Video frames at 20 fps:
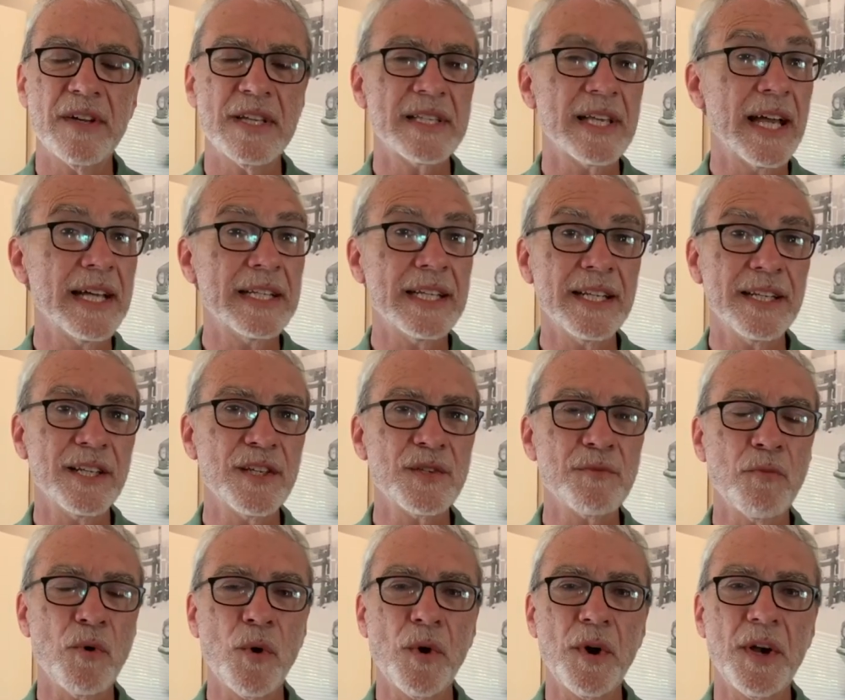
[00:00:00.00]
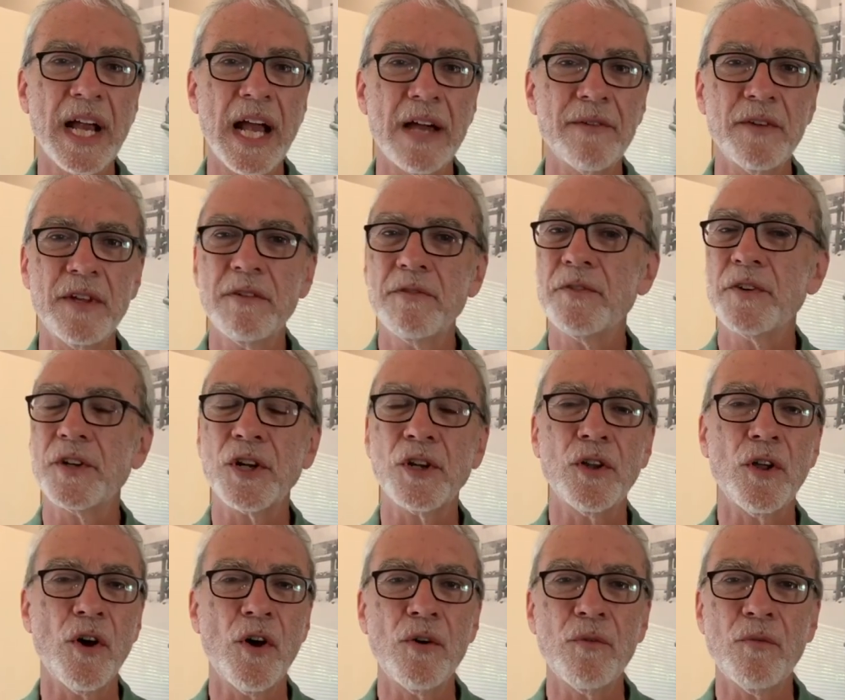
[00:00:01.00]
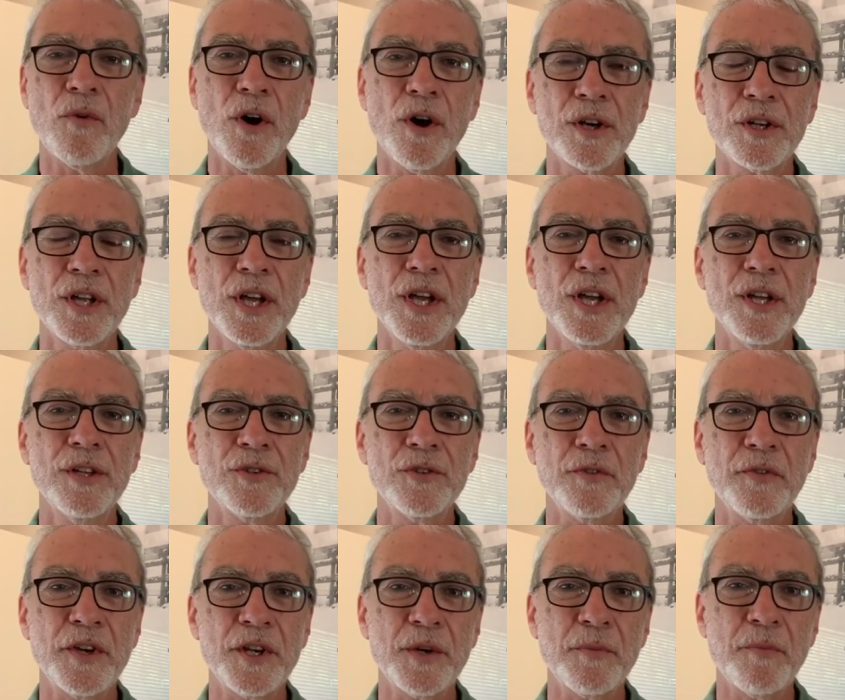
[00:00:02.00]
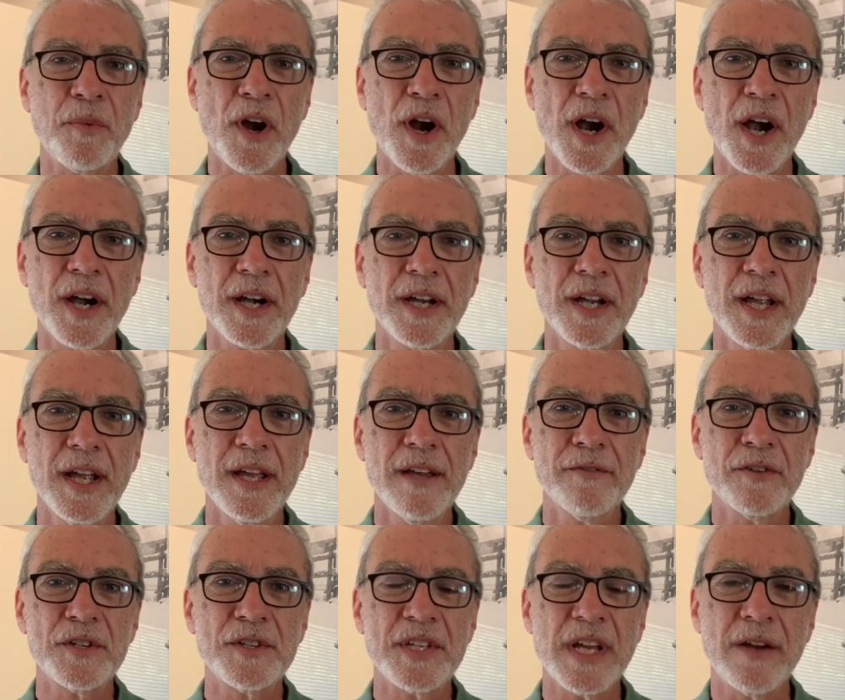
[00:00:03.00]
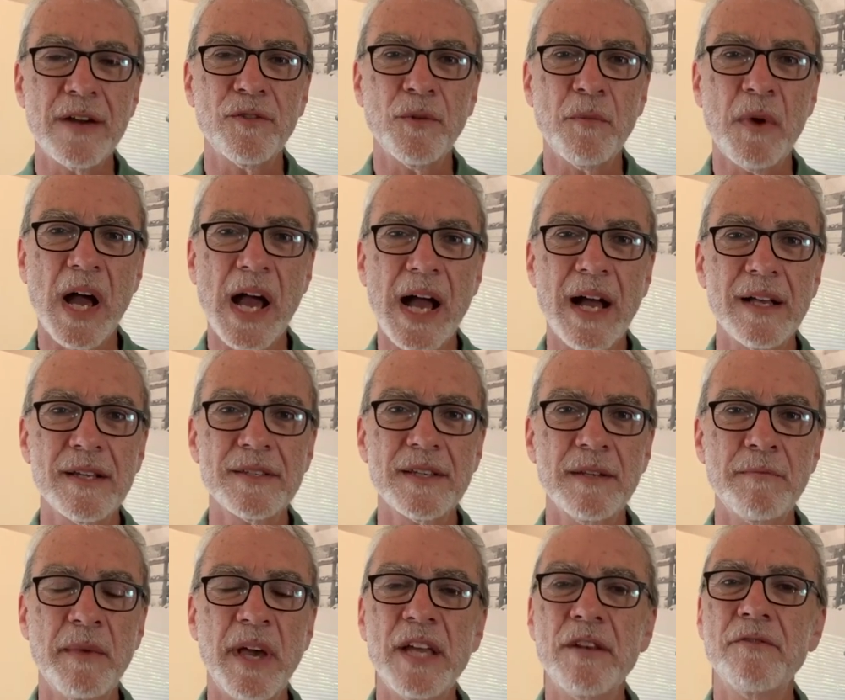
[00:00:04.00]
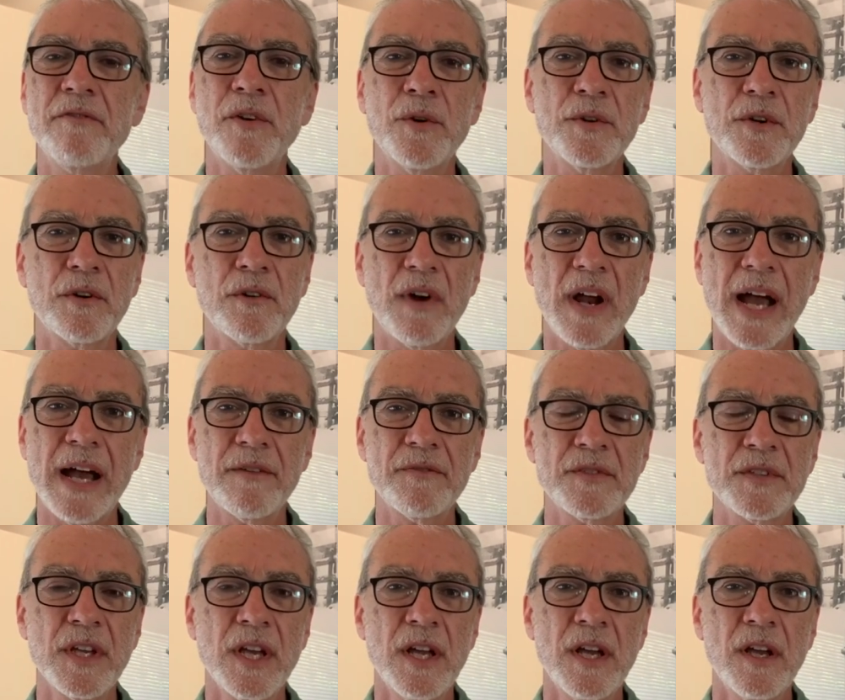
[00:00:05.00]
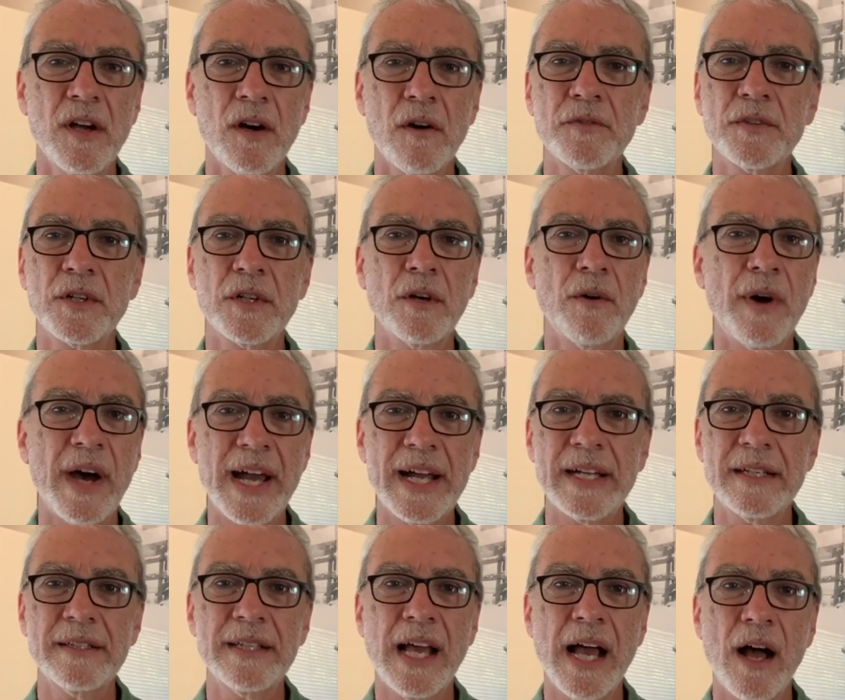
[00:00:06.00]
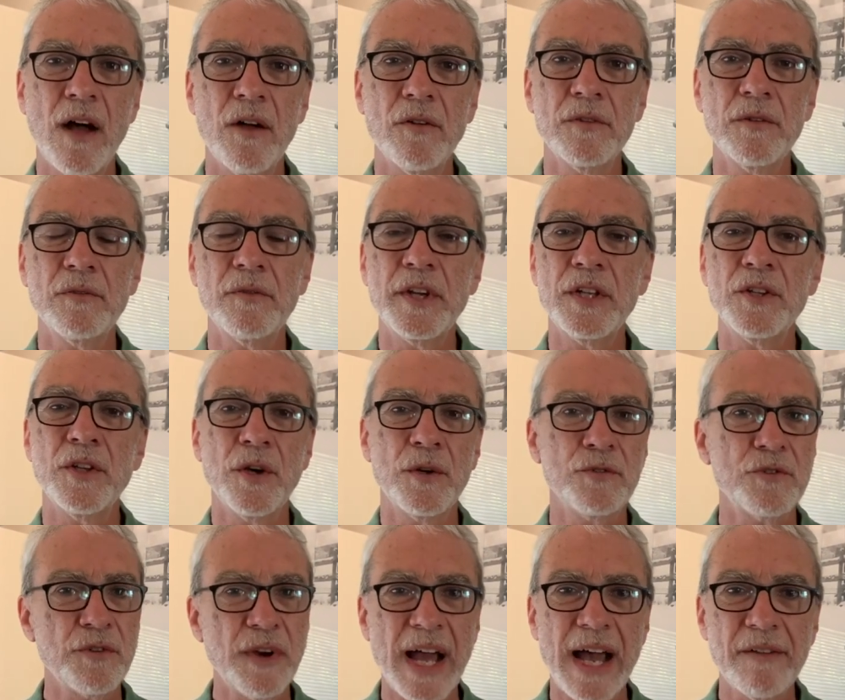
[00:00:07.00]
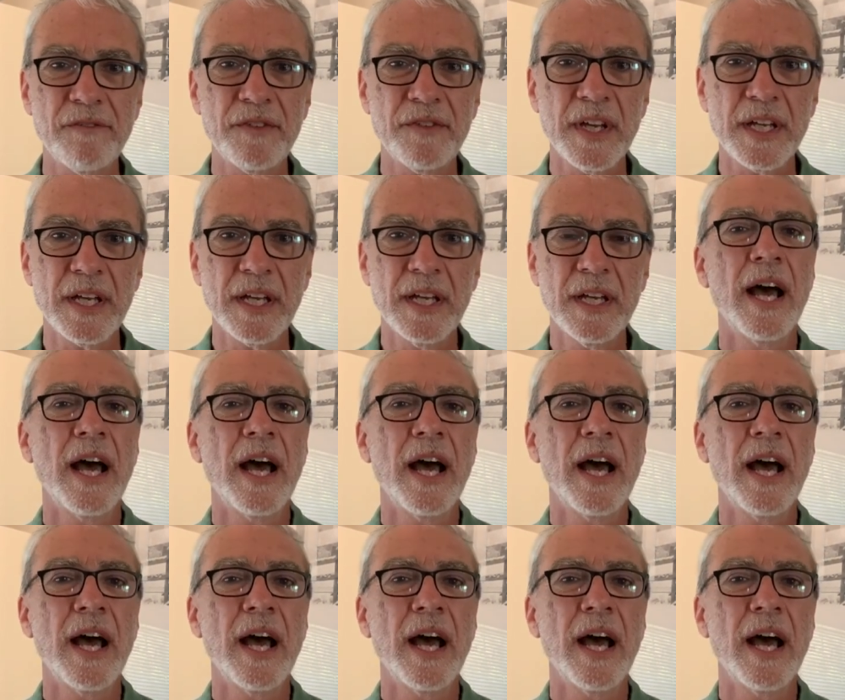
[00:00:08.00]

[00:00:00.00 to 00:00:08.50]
As I did this morning, I went for a long walk through Menor Park for several miles and made photographs of the quiet town with no traffic.